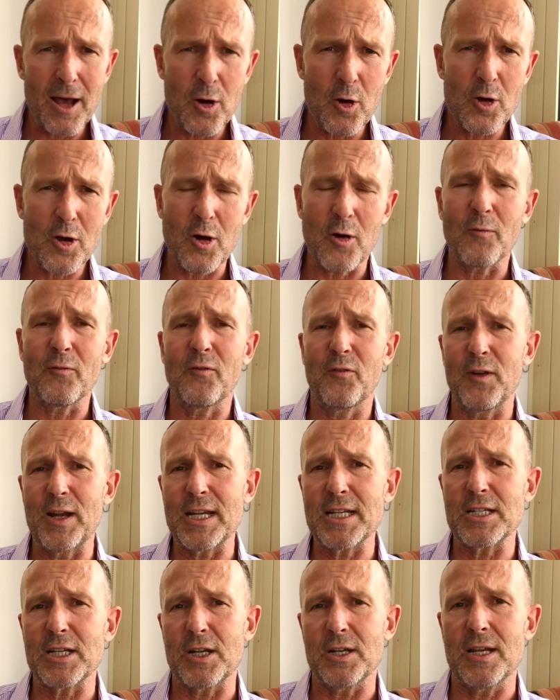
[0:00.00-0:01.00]

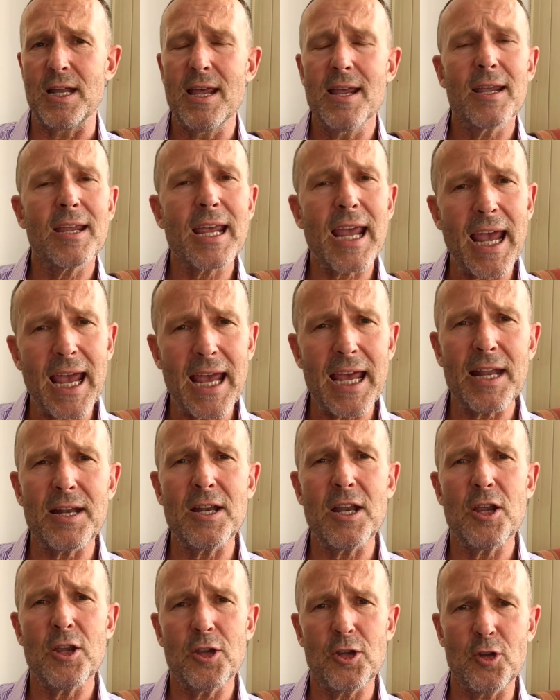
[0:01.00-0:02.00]
conflicted
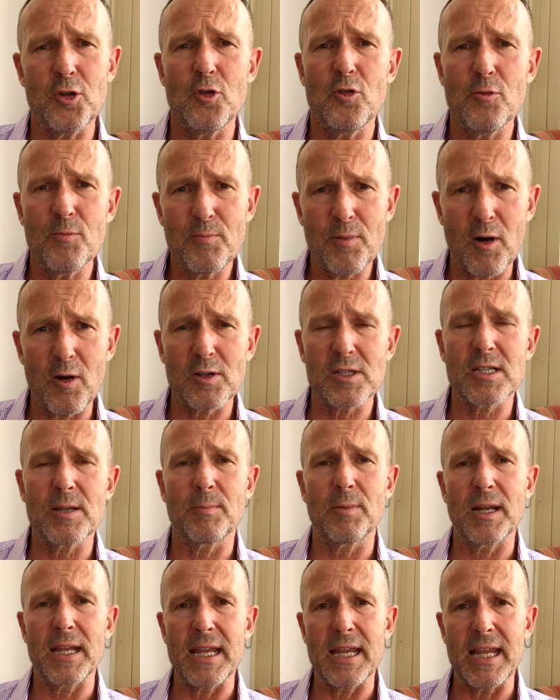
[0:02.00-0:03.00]
can you
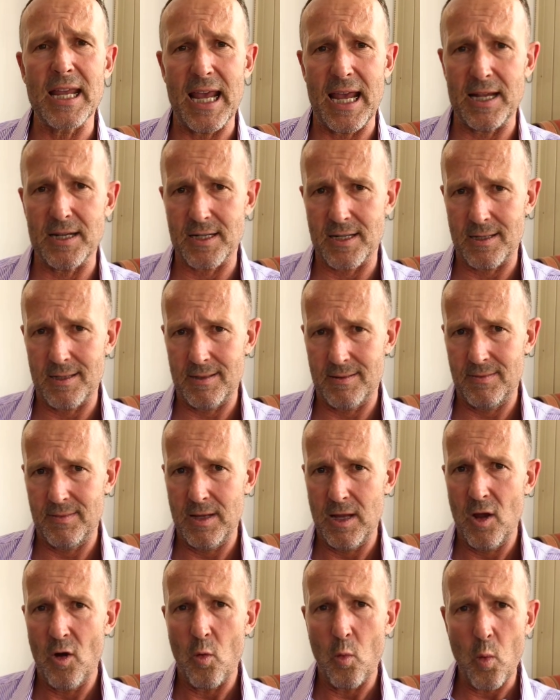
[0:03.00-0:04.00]
possibly get?
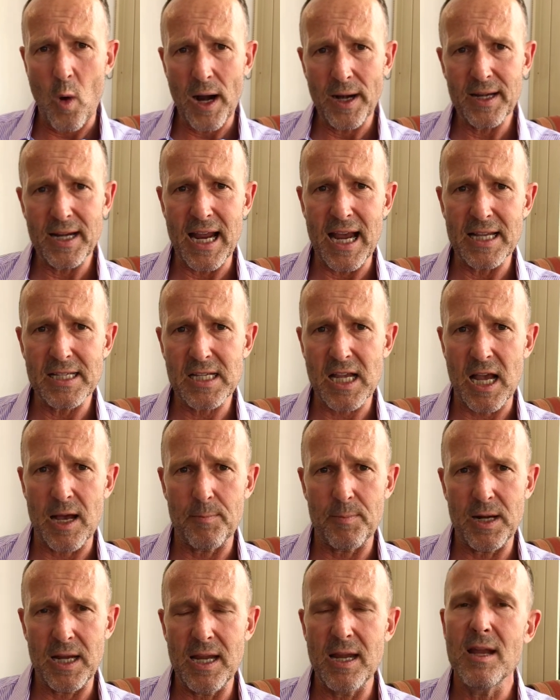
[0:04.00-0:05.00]
One gas
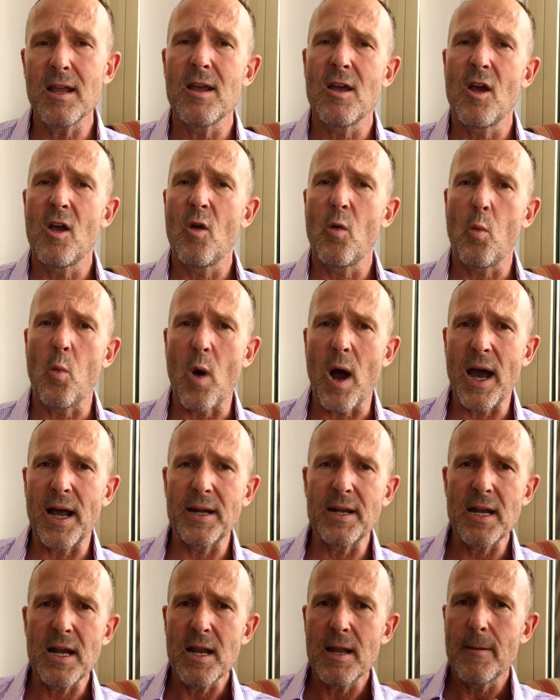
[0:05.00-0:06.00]
company,
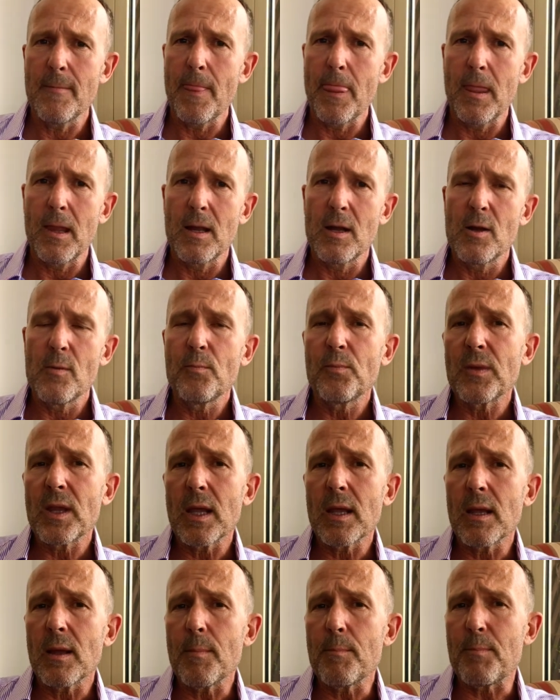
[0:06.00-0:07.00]
one
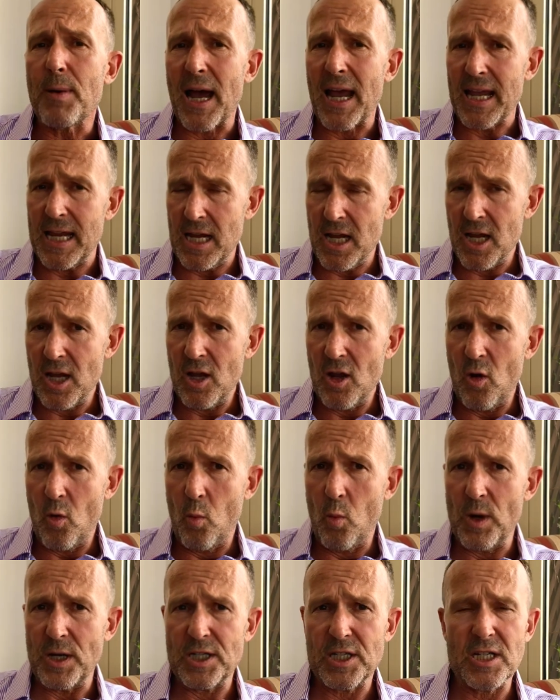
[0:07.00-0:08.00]
bank
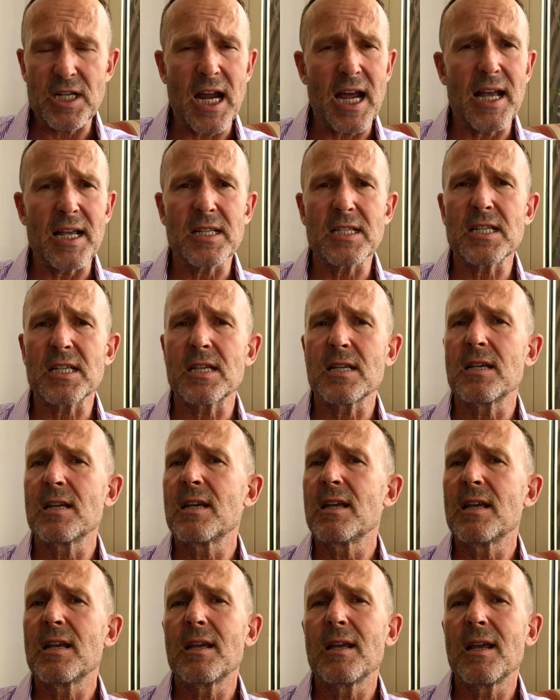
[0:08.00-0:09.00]
which does
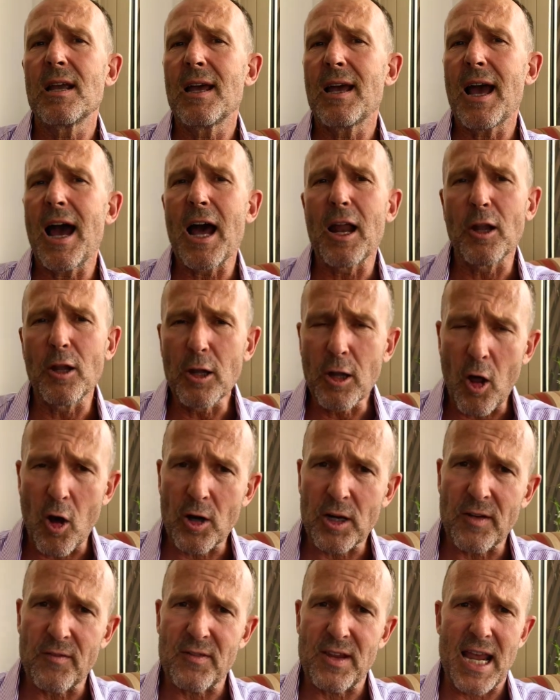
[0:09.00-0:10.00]
a lot
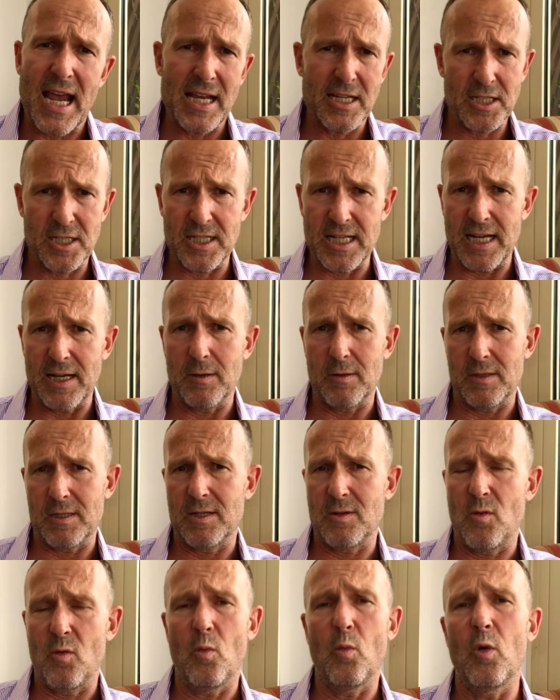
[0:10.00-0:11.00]
of gas deals
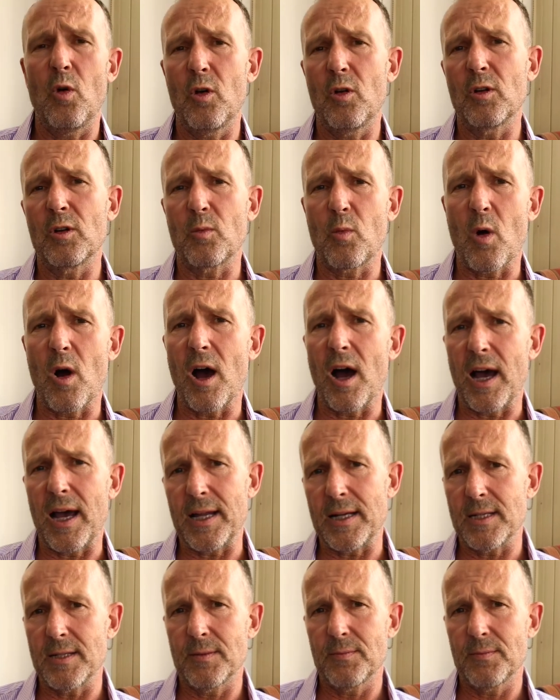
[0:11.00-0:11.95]
worldwide.